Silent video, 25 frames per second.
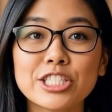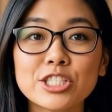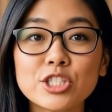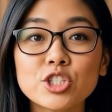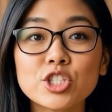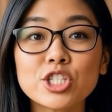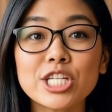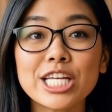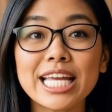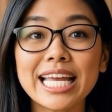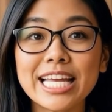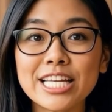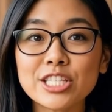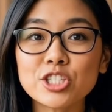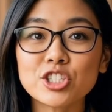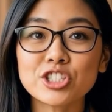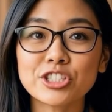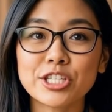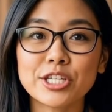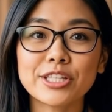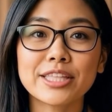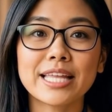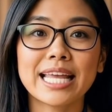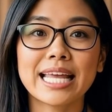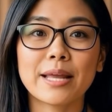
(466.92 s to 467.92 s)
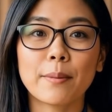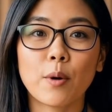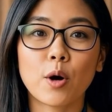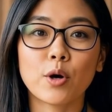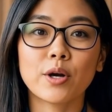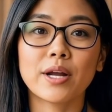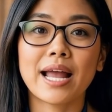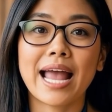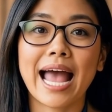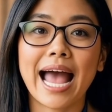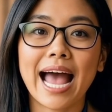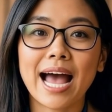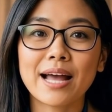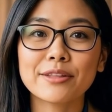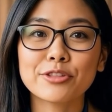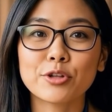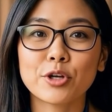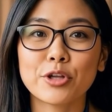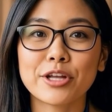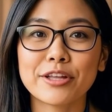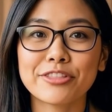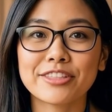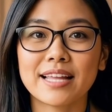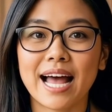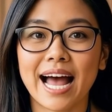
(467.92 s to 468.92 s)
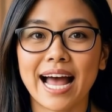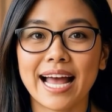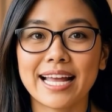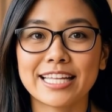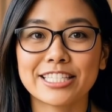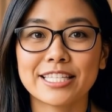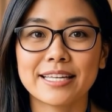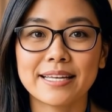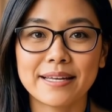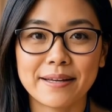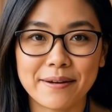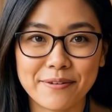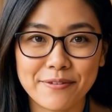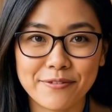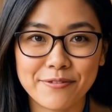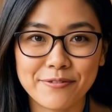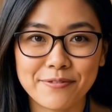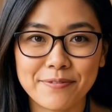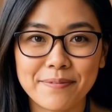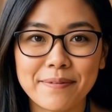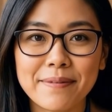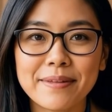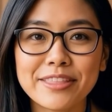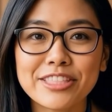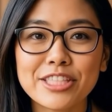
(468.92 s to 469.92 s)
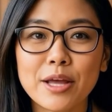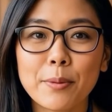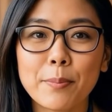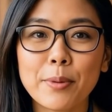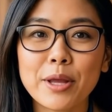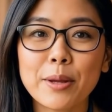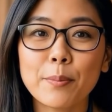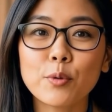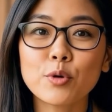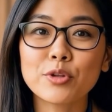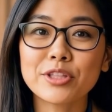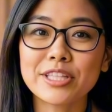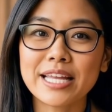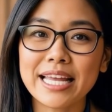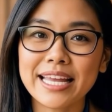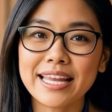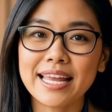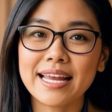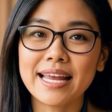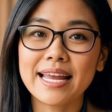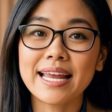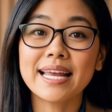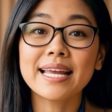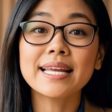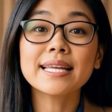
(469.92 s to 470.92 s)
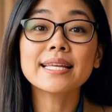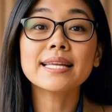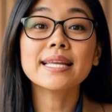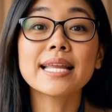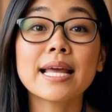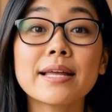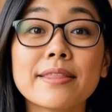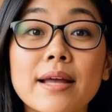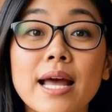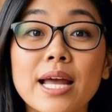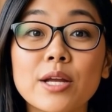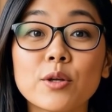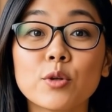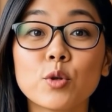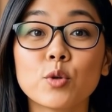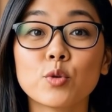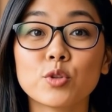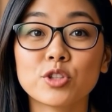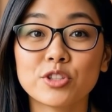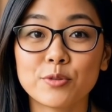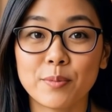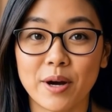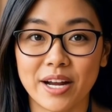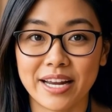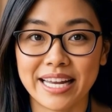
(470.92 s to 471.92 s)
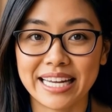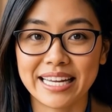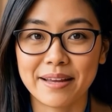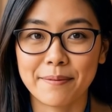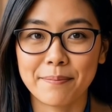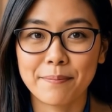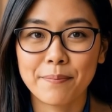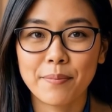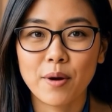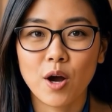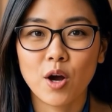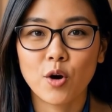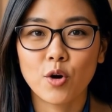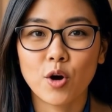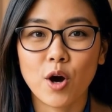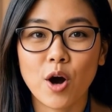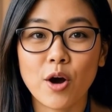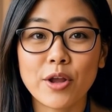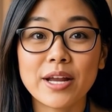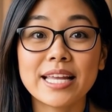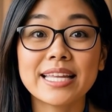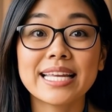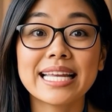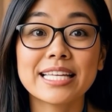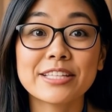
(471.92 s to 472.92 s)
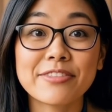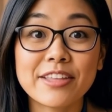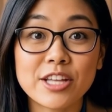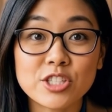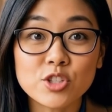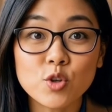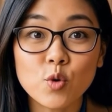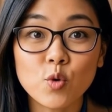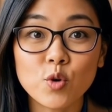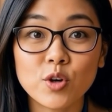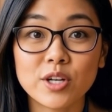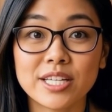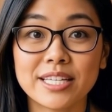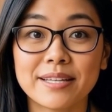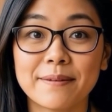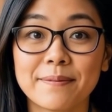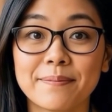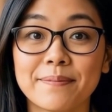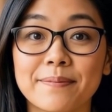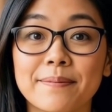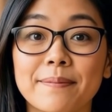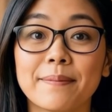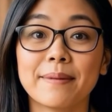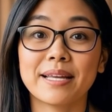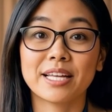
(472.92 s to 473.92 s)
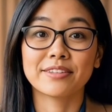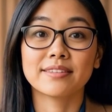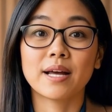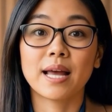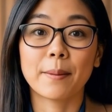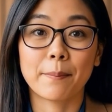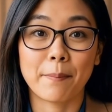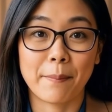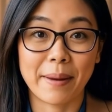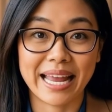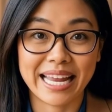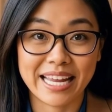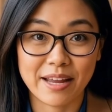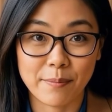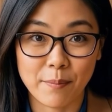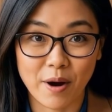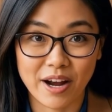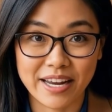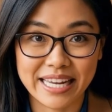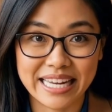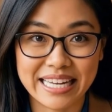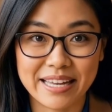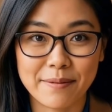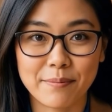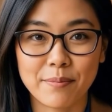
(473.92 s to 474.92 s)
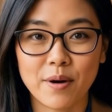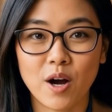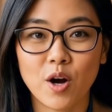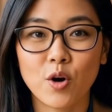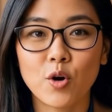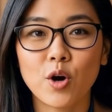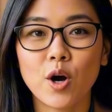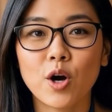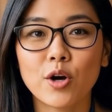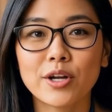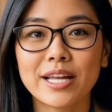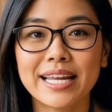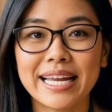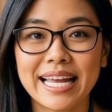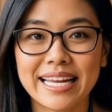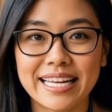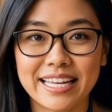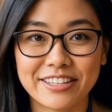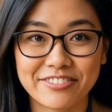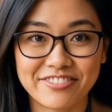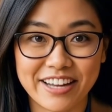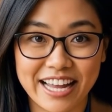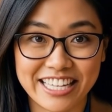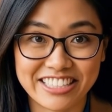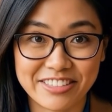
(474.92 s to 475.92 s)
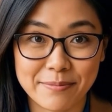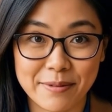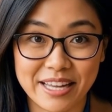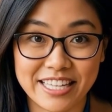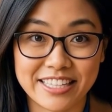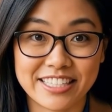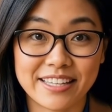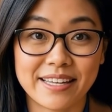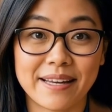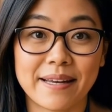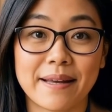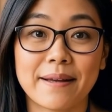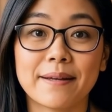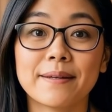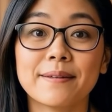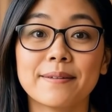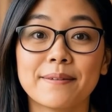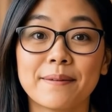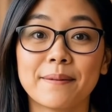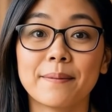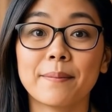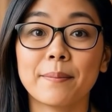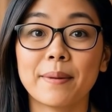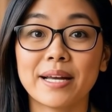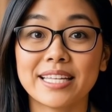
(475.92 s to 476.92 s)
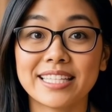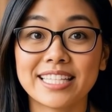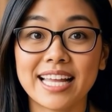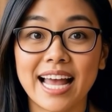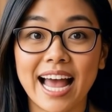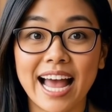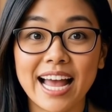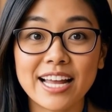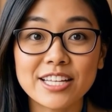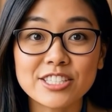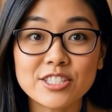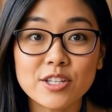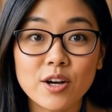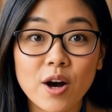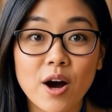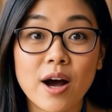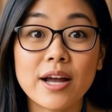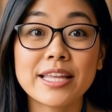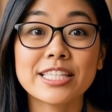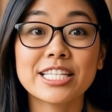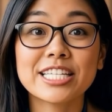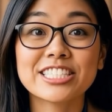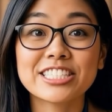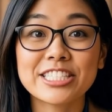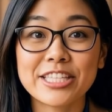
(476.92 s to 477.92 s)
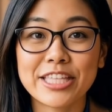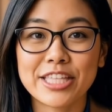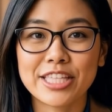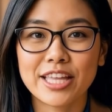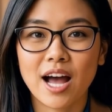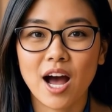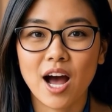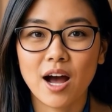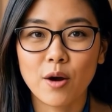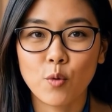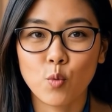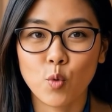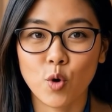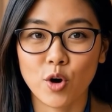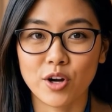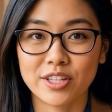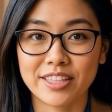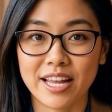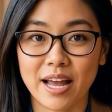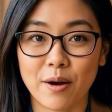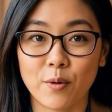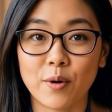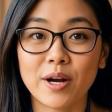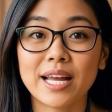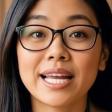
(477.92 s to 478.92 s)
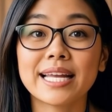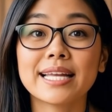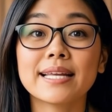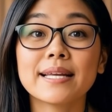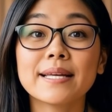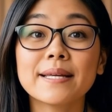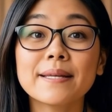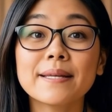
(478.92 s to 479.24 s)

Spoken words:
change the label after the fact. Some people think, if I lose money, I'll call it inventory. If I make money, I'll call it an investment. But tax law does not work that way.